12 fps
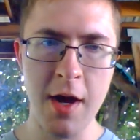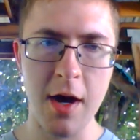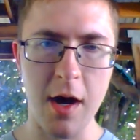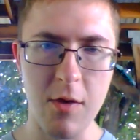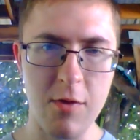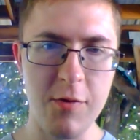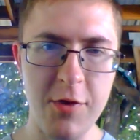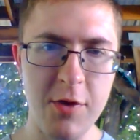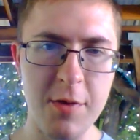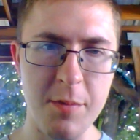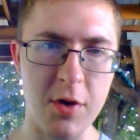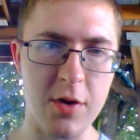I'll review
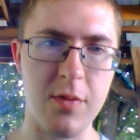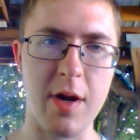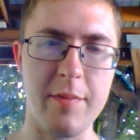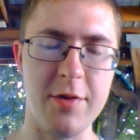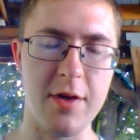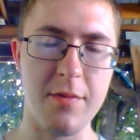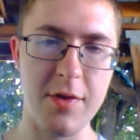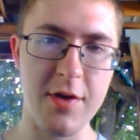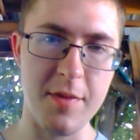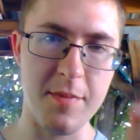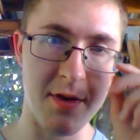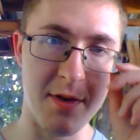the book when I'm done with
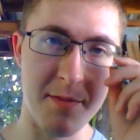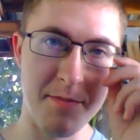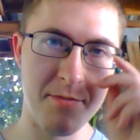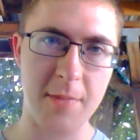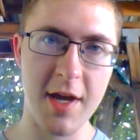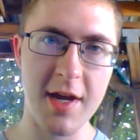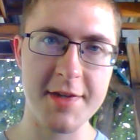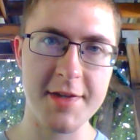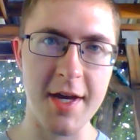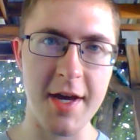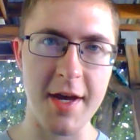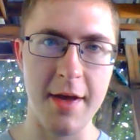it, but like I
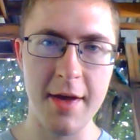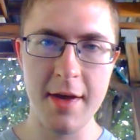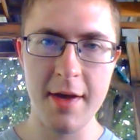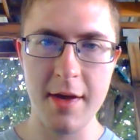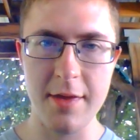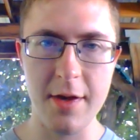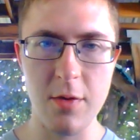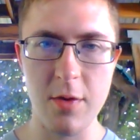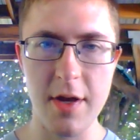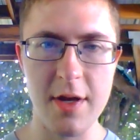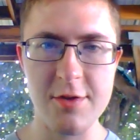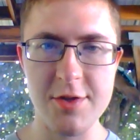said, they were
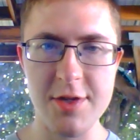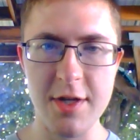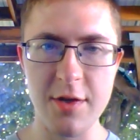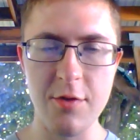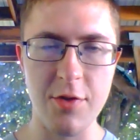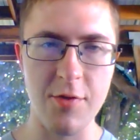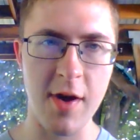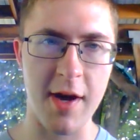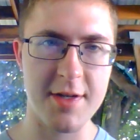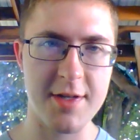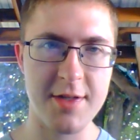interesting new threats.